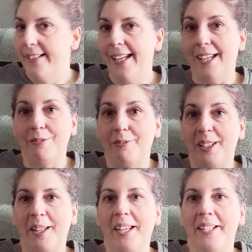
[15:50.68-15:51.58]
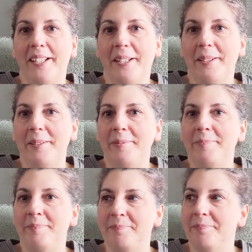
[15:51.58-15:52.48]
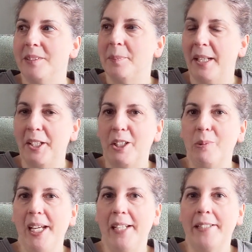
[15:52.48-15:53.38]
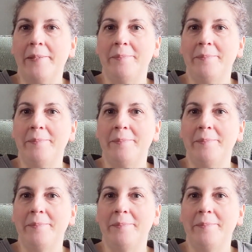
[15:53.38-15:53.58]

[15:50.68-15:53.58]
Yeah, I feel like it's been a good week.